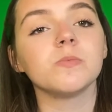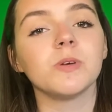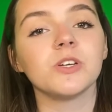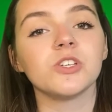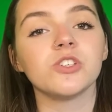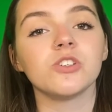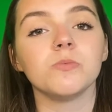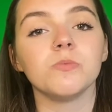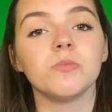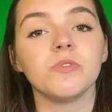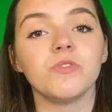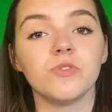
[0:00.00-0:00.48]

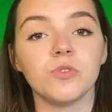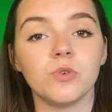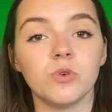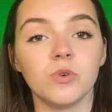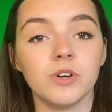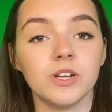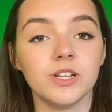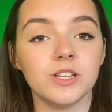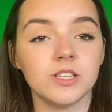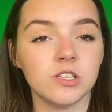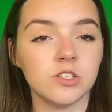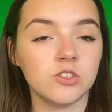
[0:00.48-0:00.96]
mentioned
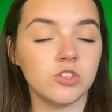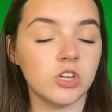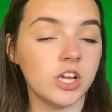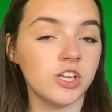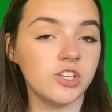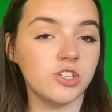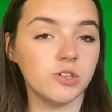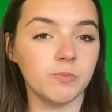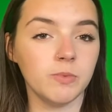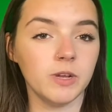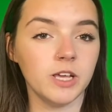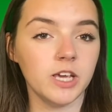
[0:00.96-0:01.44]
before
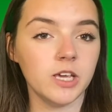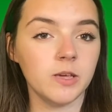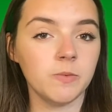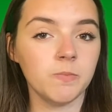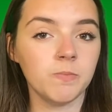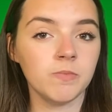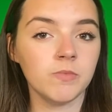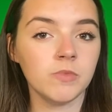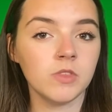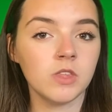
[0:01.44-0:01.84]
interchangeably.